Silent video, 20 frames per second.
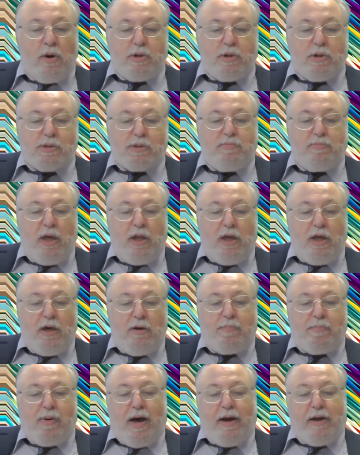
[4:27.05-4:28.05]
There's media
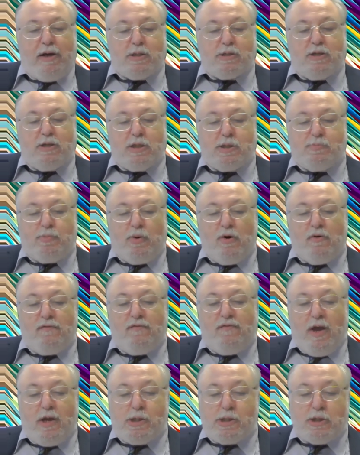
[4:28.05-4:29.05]
bias that's
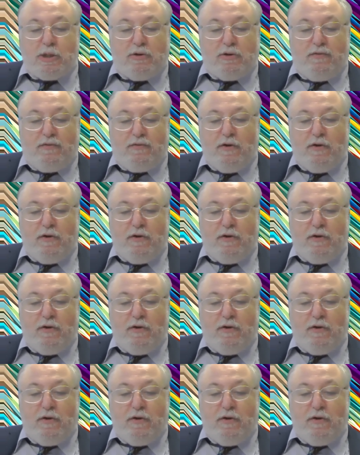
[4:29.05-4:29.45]
pervasive.